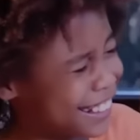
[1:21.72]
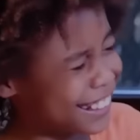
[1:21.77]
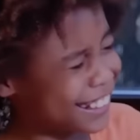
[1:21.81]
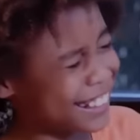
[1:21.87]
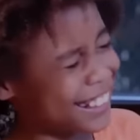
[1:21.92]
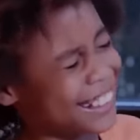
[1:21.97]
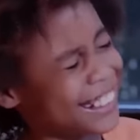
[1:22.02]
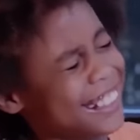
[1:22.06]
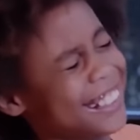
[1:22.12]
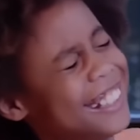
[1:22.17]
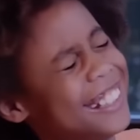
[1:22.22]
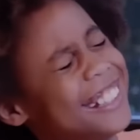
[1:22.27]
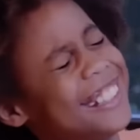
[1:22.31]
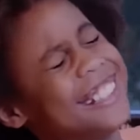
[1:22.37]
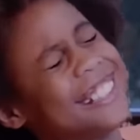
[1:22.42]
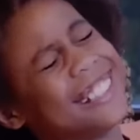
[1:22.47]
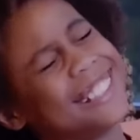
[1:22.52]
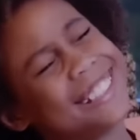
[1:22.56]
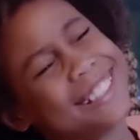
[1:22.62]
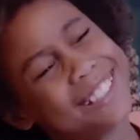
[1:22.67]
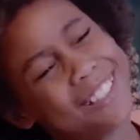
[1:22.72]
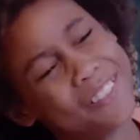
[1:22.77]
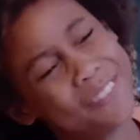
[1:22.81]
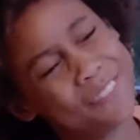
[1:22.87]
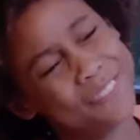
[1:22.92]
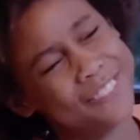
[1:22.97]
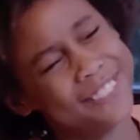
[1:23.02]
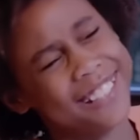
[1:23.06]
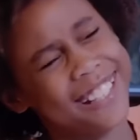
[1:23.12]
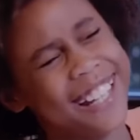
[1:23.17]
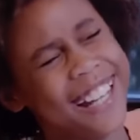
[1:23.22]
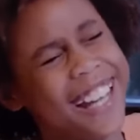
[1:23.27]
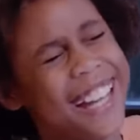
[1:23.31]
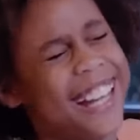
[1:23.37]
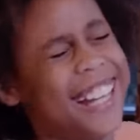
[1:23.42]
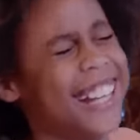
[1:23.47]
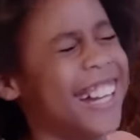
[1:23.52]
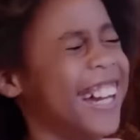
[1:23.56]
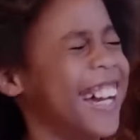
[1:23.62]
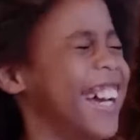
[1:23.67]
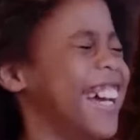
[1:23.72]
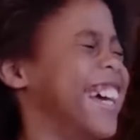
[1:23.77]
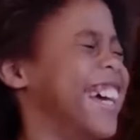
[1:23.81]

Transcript: Roman Matthew. He's 10.